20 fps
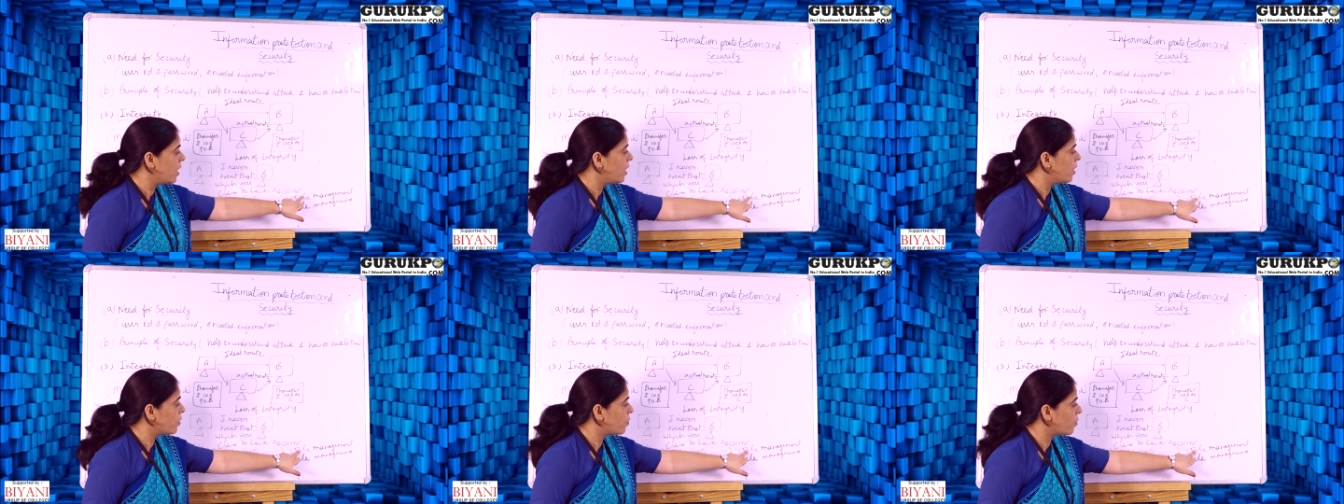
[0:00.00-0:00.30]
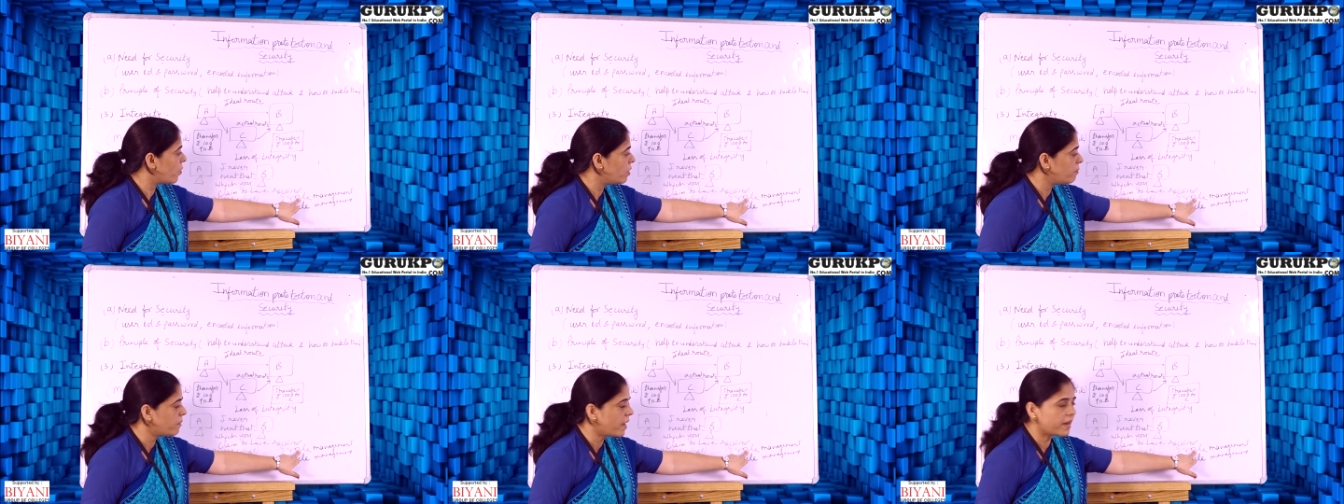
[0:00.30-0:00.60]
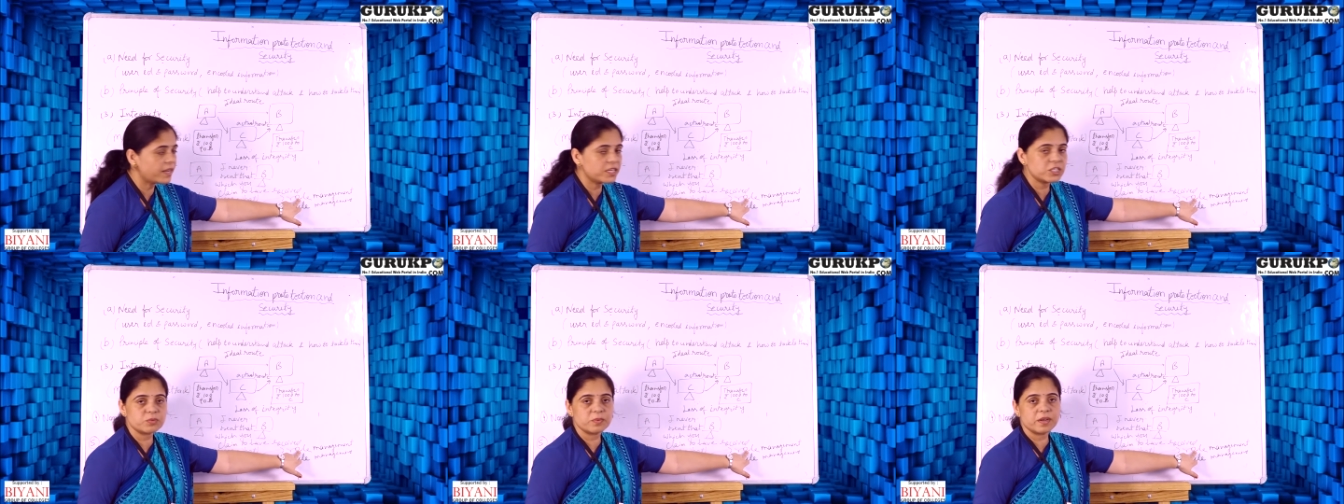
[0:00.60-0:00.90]
Role
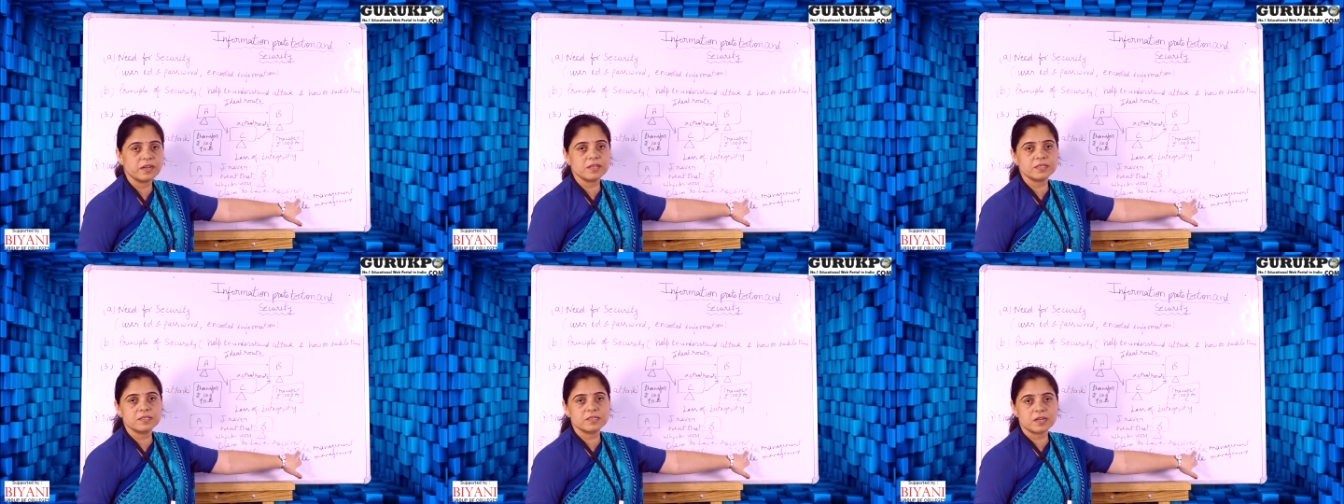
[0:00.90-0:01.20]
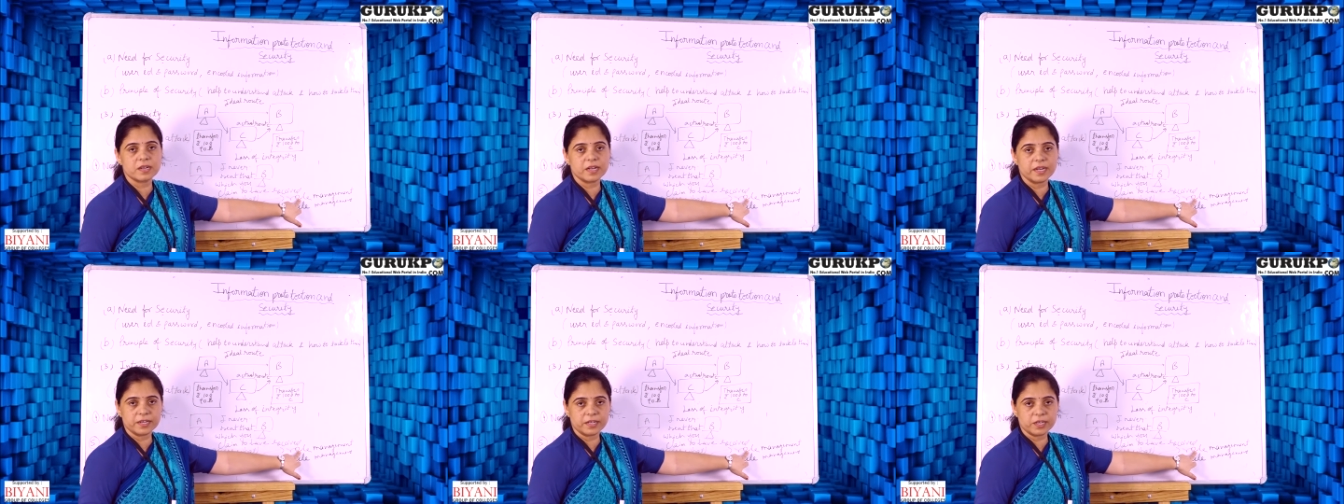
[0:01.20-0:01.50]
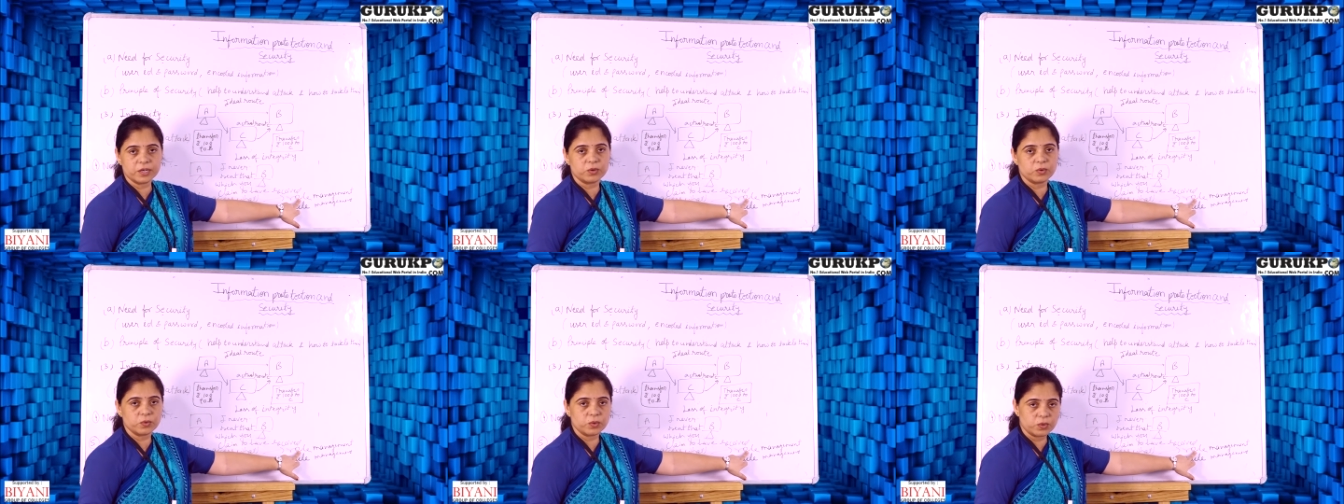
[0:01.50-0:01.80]
management is
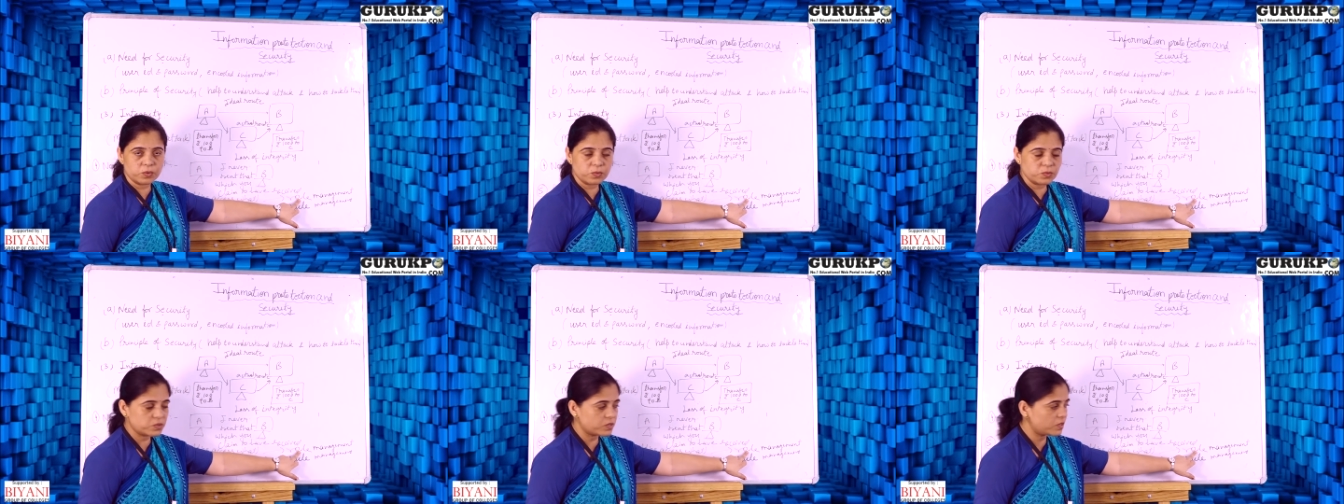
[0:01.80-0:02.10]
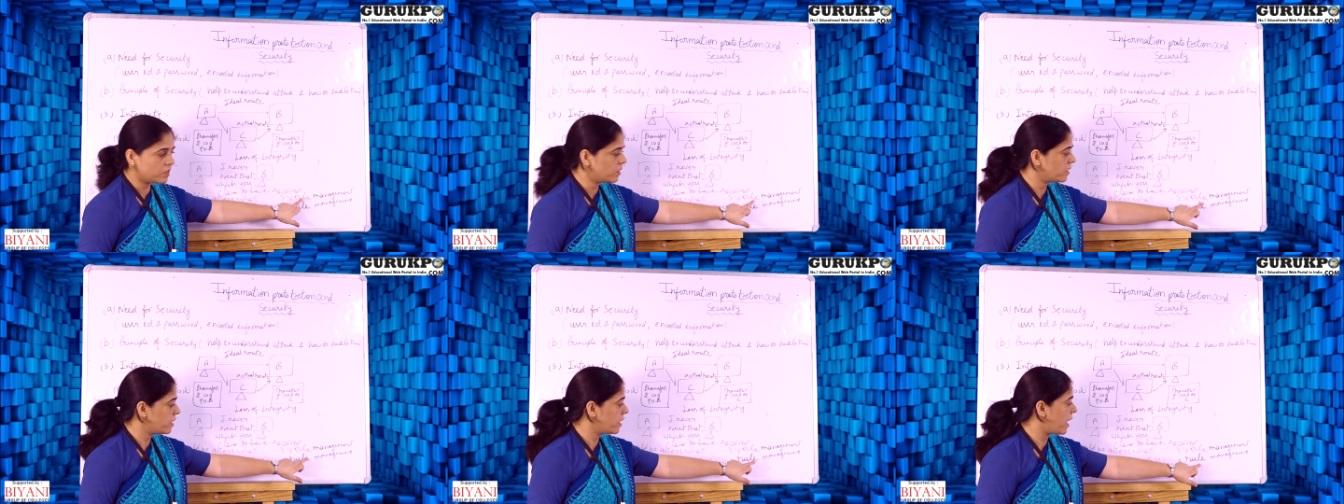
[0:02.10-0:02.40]
related to user